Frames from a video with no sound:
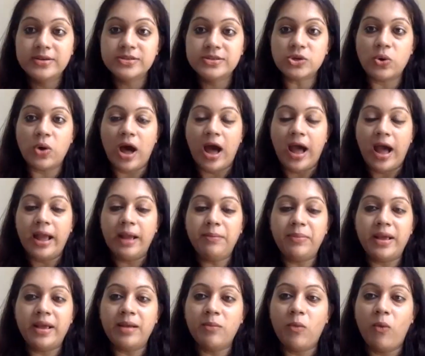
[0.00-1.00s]
So I,
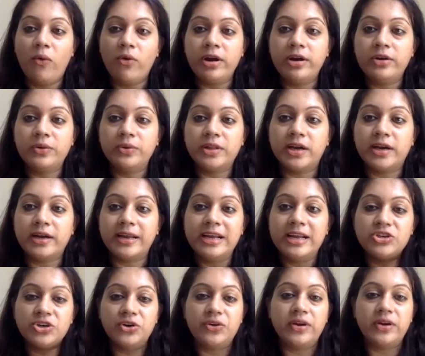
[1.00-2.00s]
being more into the
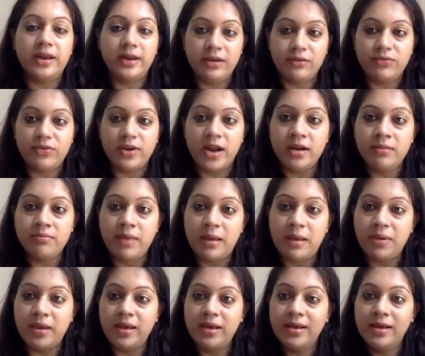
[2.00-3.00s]
teacher training front,
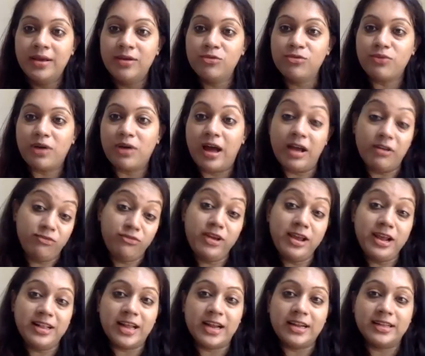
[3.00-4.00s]
maybe I
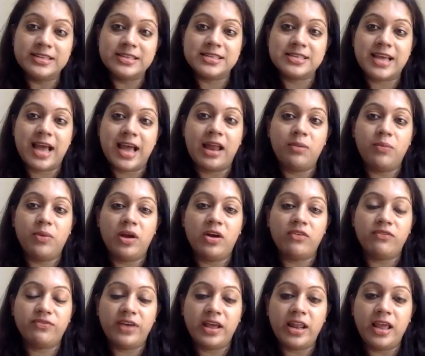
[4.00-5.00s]
feel that this can be
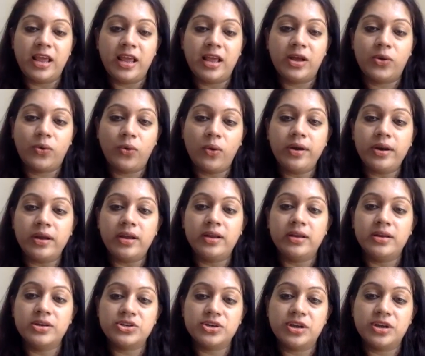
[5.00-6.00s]
a very good
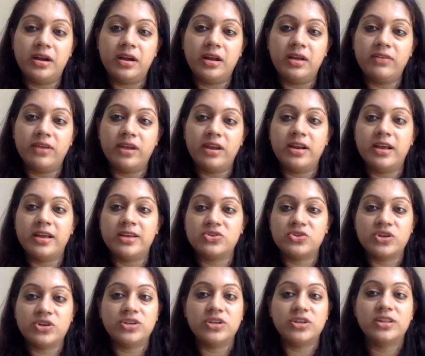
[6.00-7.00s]
initiative in
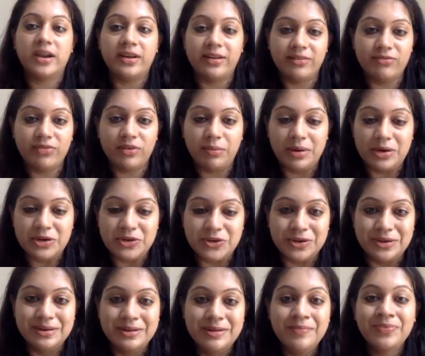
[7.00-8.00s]
exchanging that
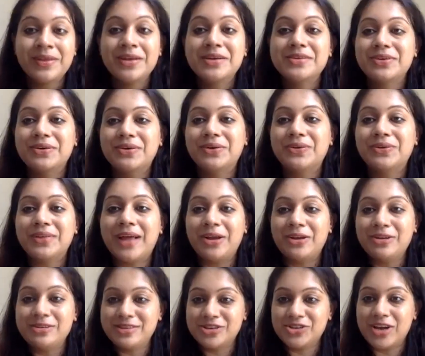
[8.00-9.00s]
information. So thank
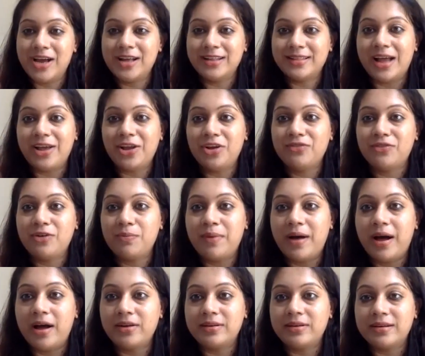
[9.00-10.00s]
you, Shashank. Thank you for
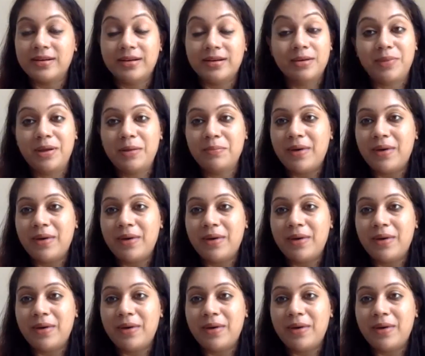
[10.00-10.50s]
being